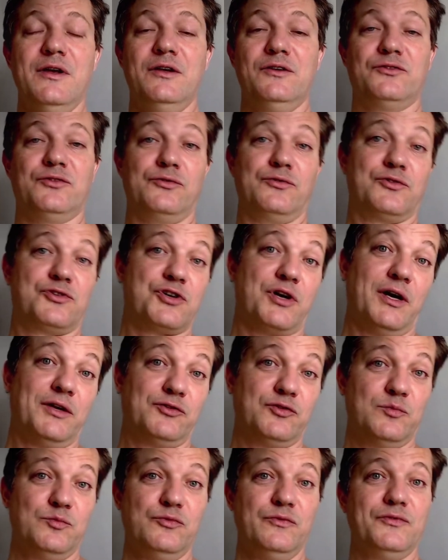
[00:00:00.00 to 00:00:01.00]
so you try
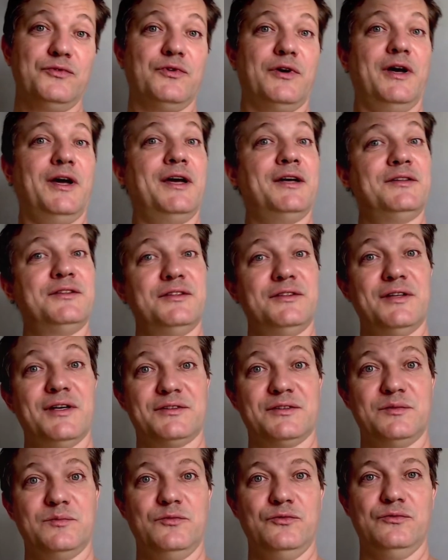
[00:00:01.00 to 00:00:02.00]
to move your hand it
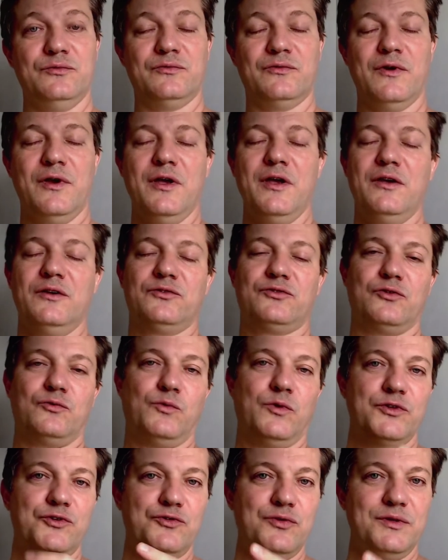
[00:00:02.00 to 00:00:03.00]
doesn't move so
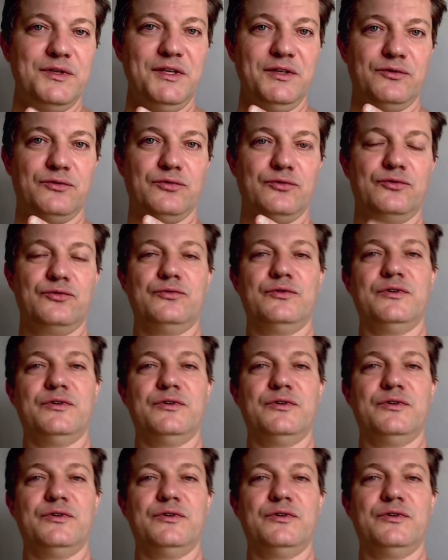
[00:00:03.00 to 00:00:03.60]
what you need to do